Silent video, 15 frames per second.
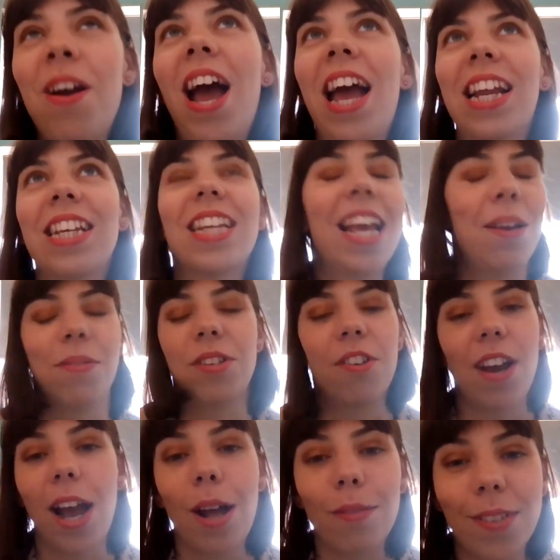and it was a
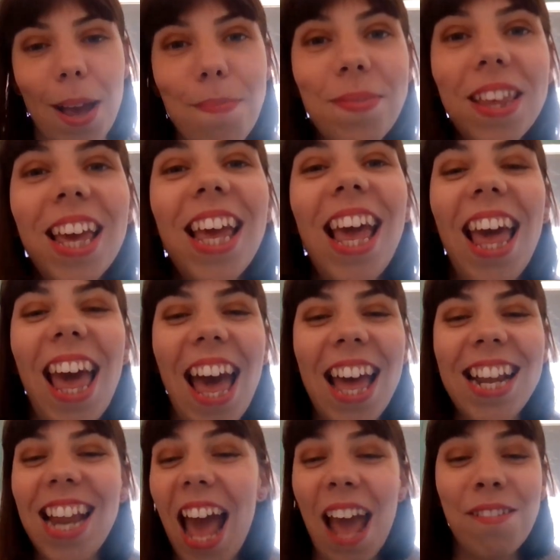great outfit.
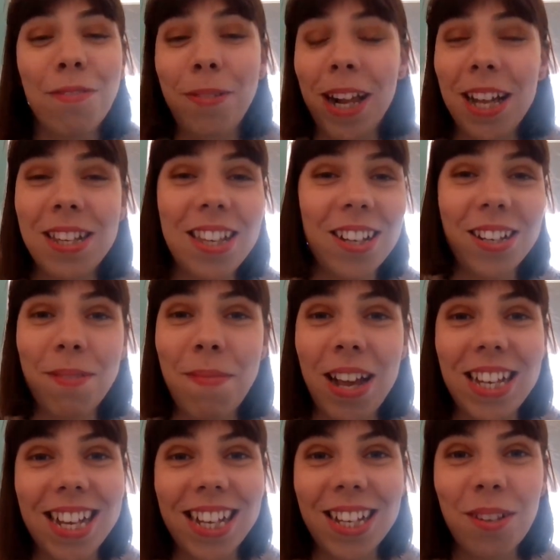And everybody else looked
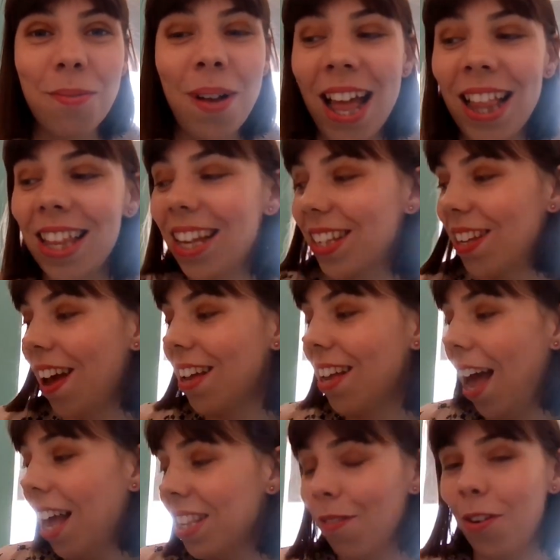amazing as well. So
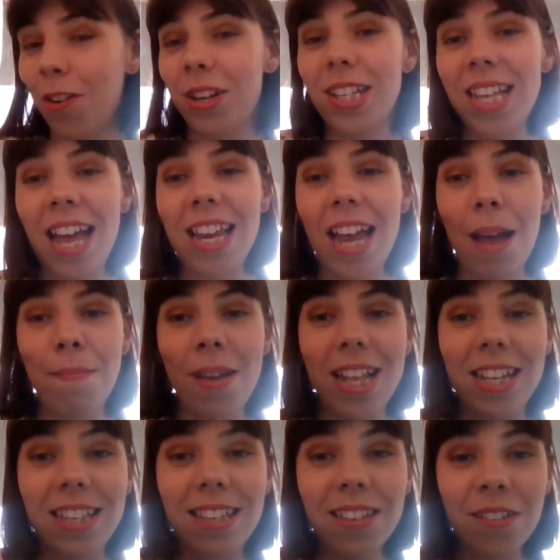as I've already said, I made
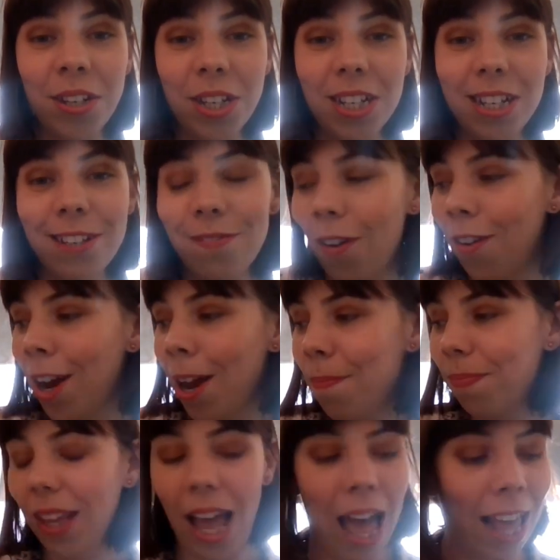these scrunchies for it.
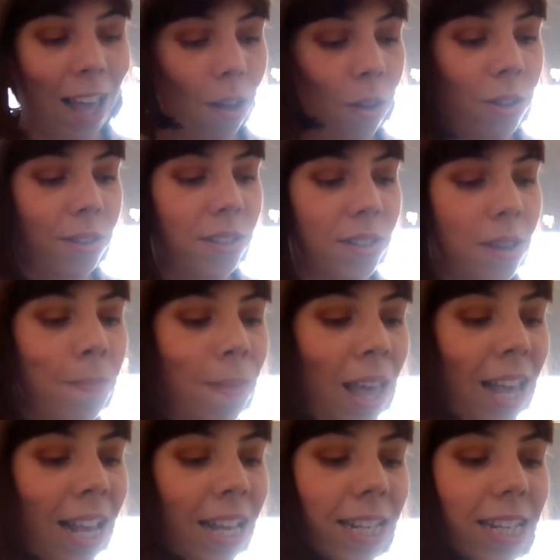I also
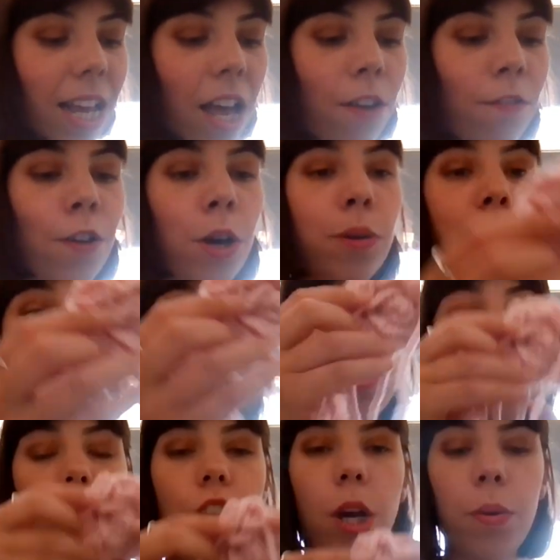made a rose
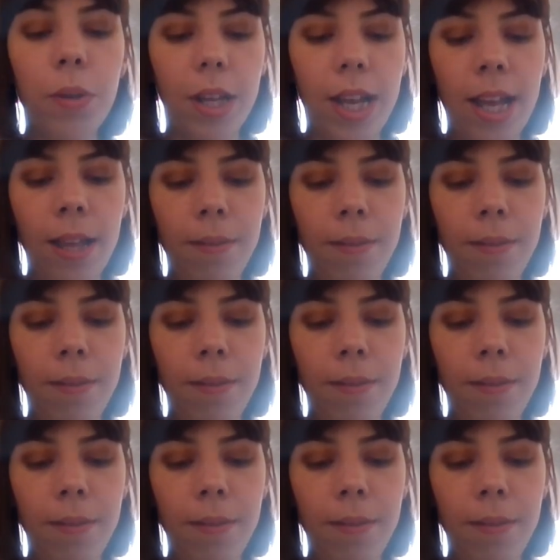choker,